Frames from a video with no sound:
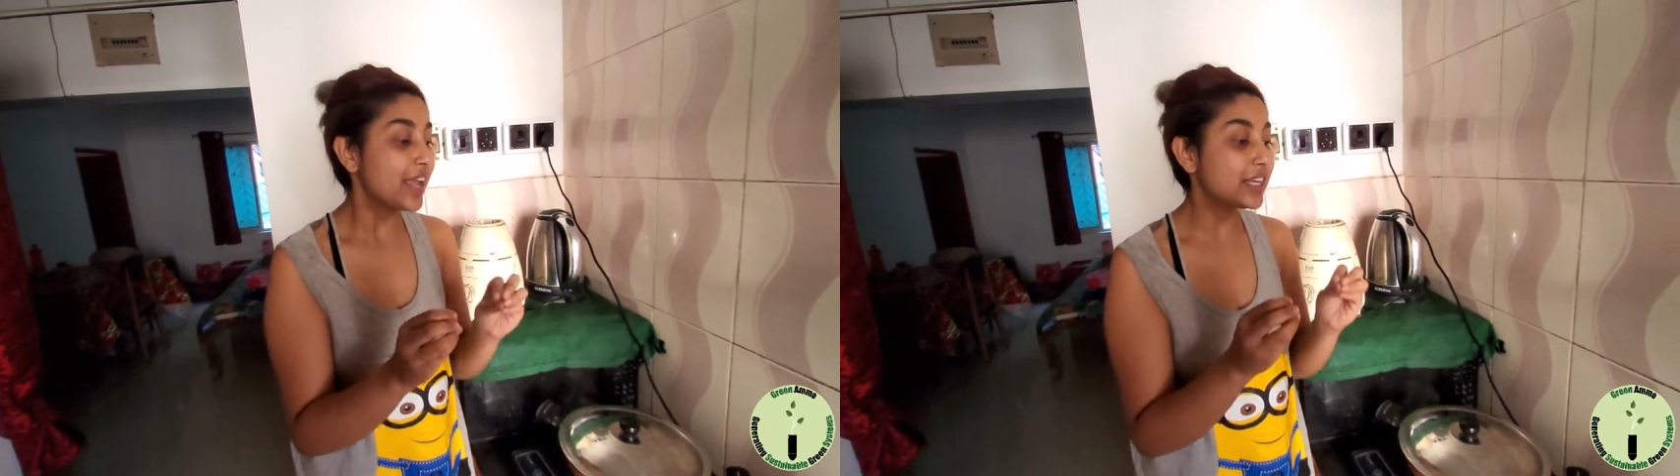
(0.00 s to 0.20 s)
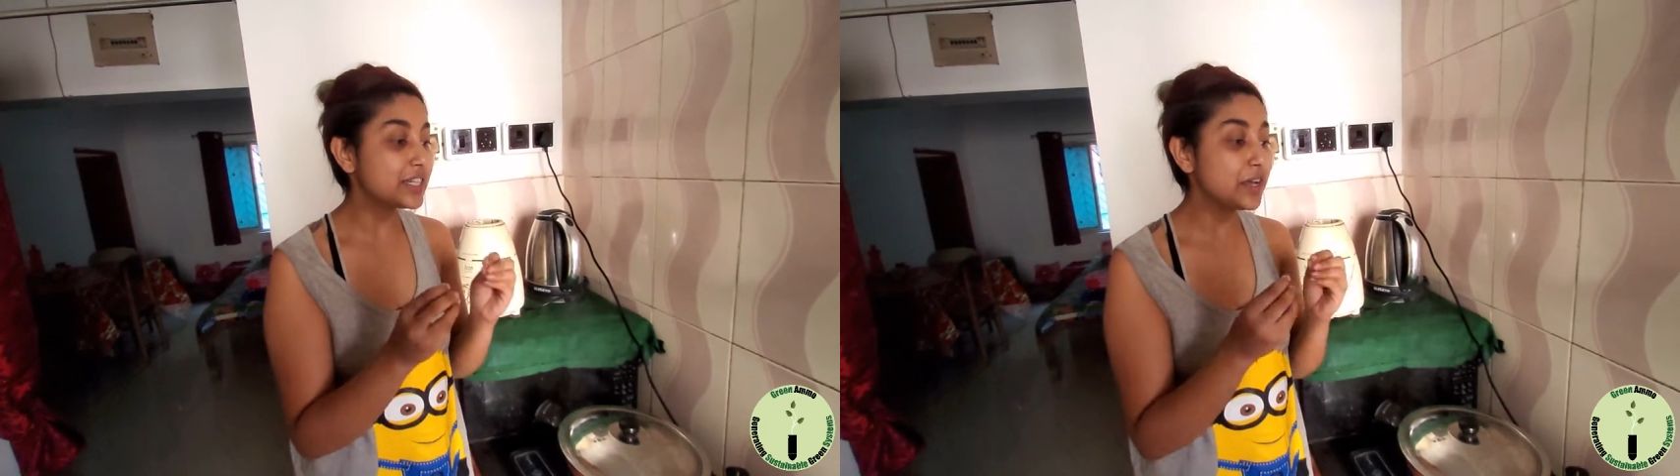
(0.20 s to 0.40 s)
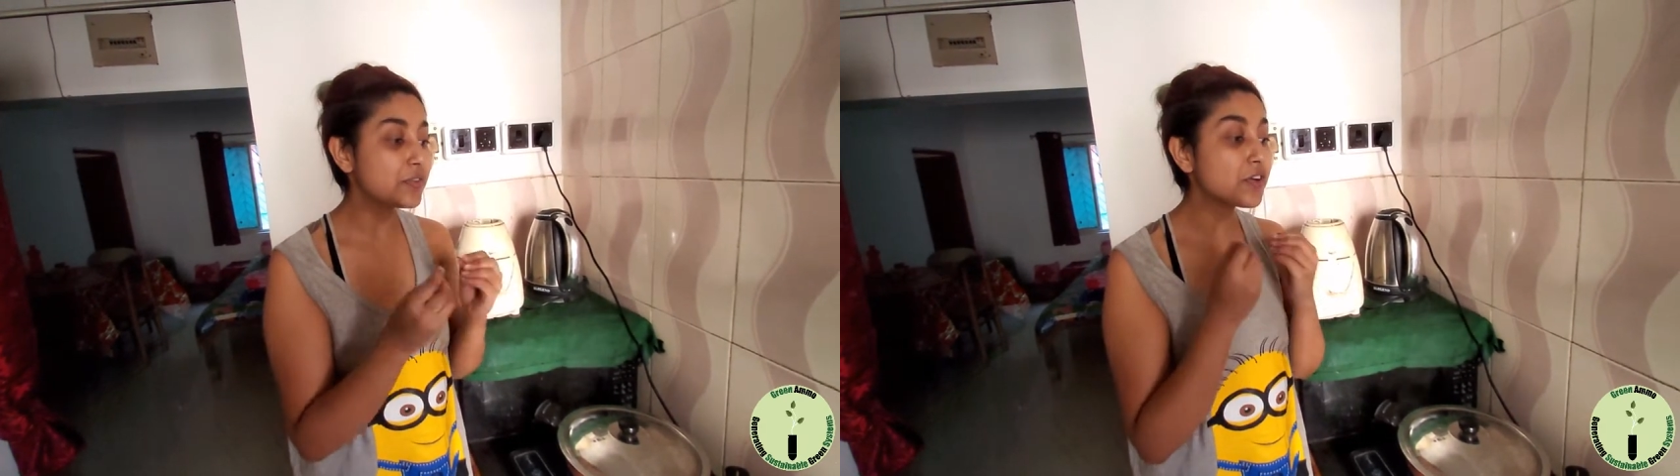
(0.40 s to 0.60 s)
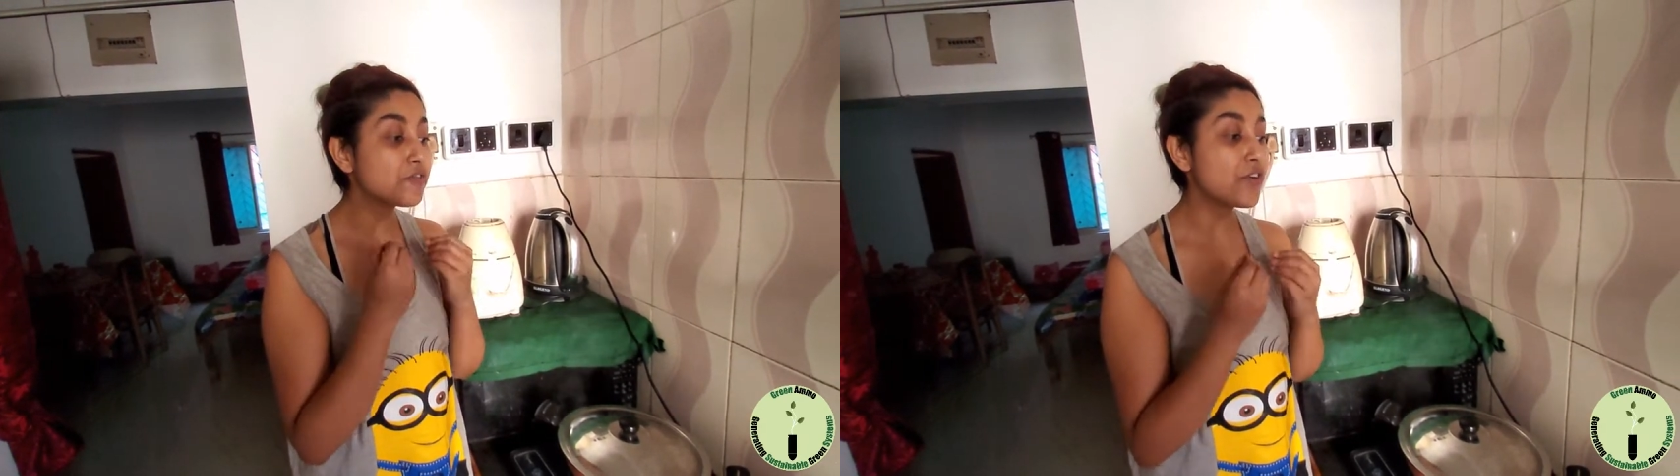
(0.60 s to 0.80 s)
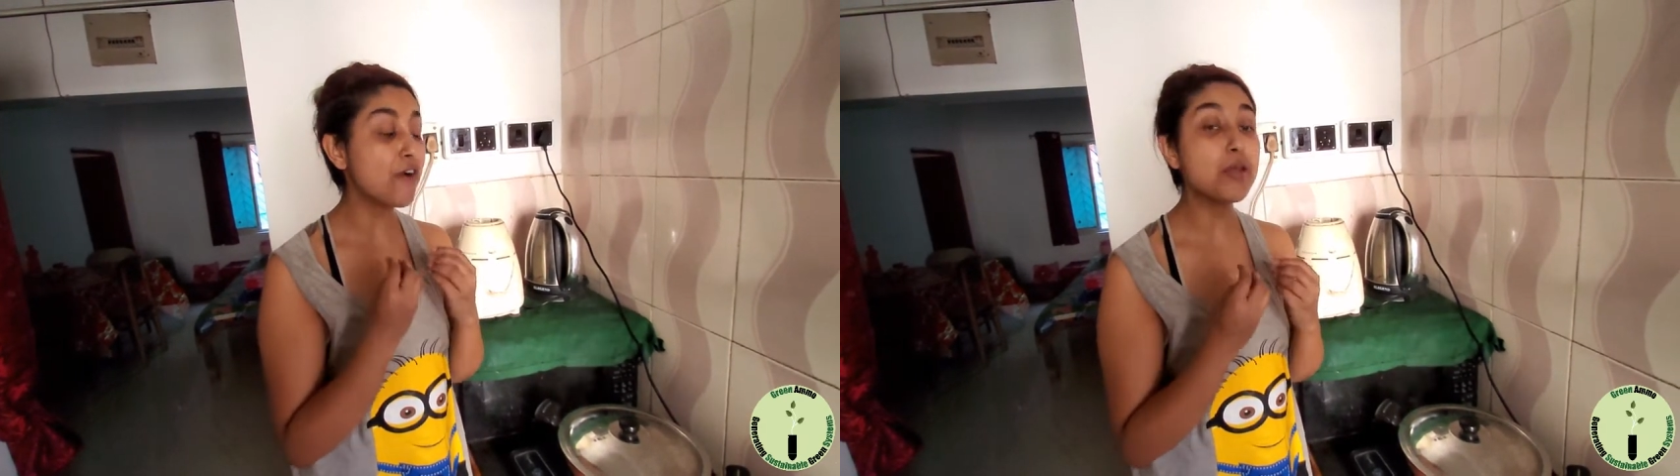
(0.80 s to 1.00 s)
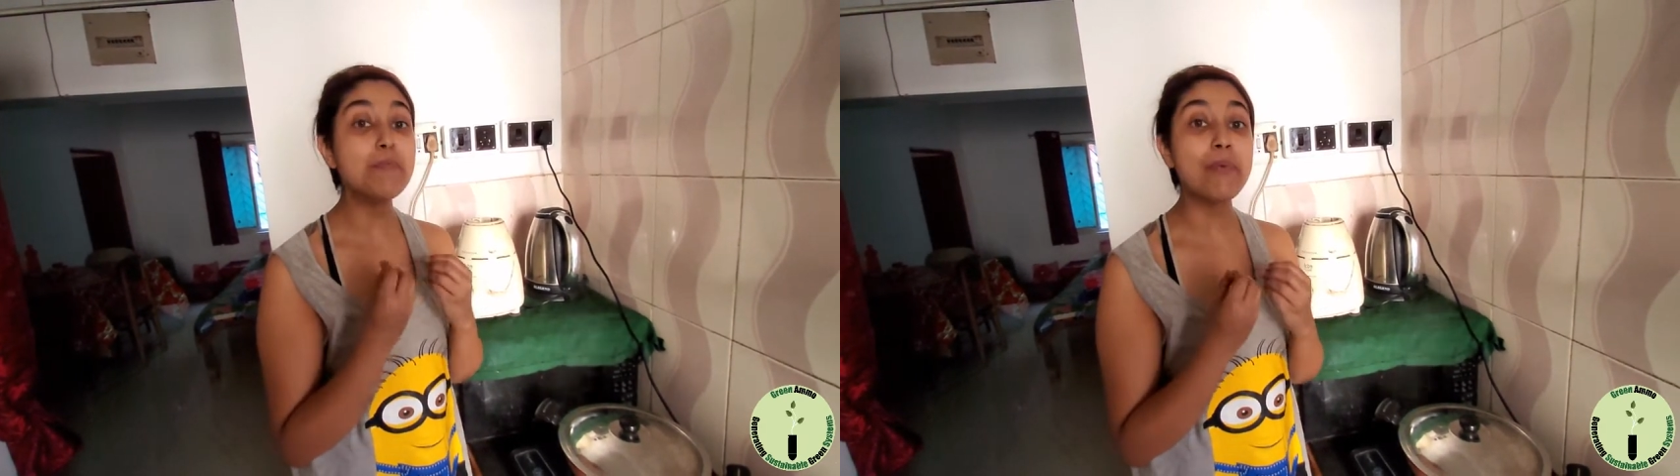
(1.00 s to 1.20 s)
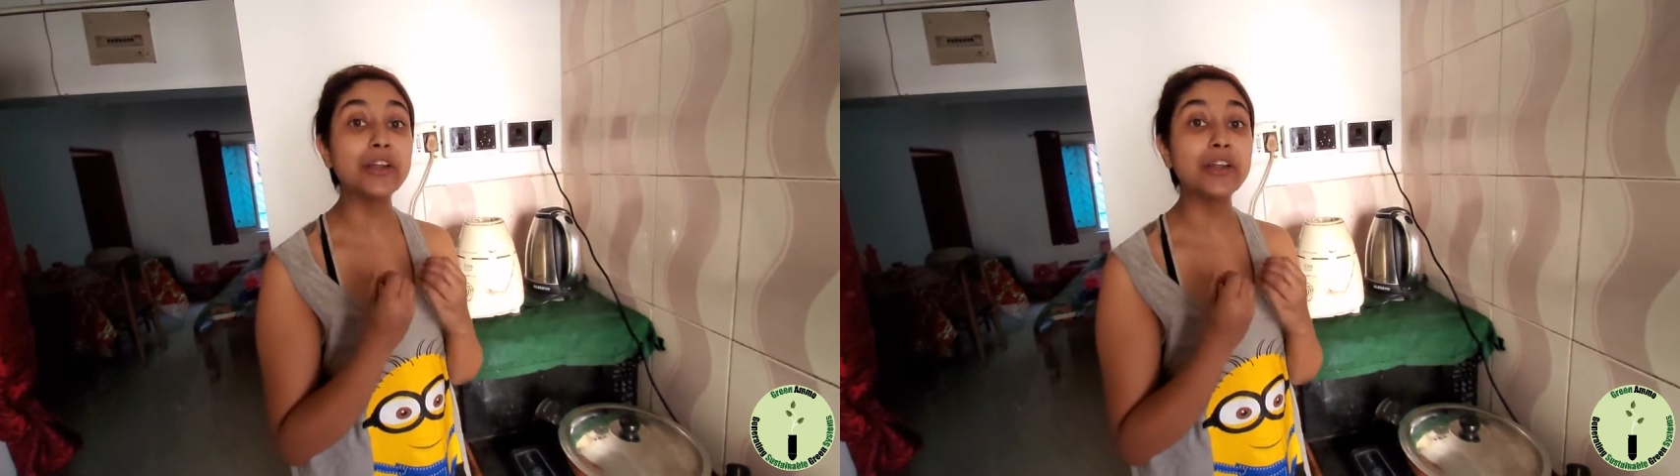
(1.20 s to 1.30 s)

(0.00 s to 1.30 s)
It gives a very